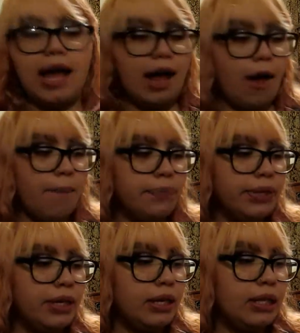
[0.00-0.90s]
Not
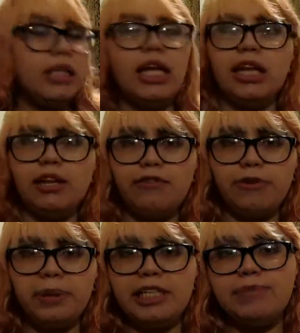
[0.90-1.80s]
that the
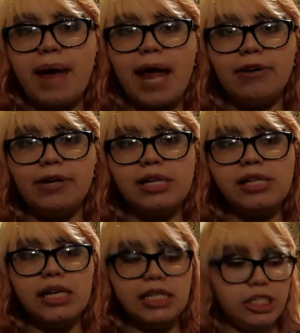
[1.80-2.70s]
formula is bad or
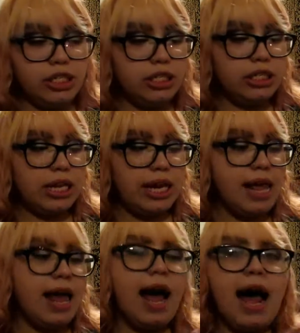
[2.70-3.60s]
anything, it's just like
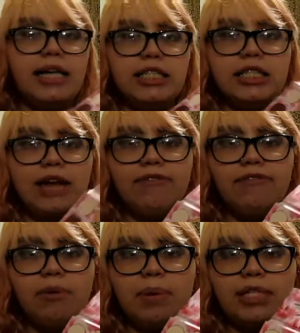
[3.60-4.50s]
I just haven't
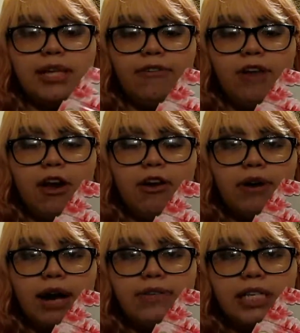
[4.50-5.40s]
felt myself
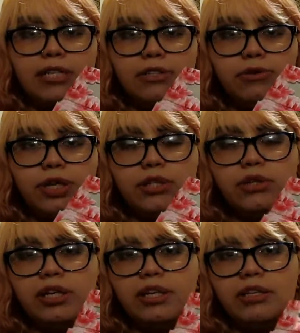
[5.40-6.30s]
gravitate towards
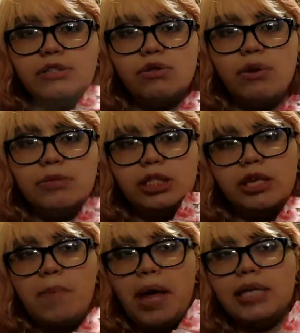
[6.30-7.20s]
it. So I'm just
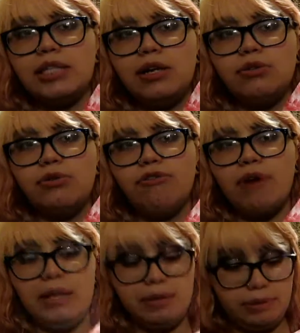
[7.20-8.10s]
going to pass it on to a
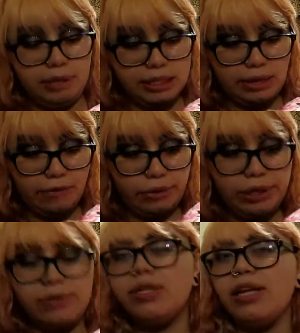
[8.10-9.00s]
friend because I've
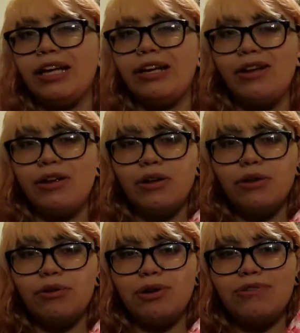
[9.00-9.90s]
only used it like
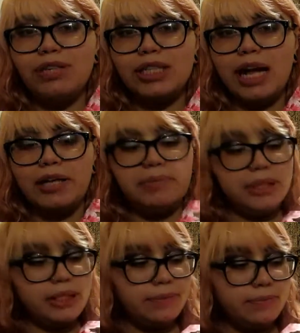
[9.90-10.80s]
3 or 4
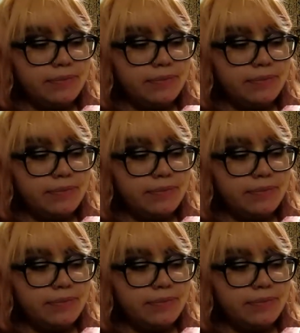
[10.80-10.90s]
times.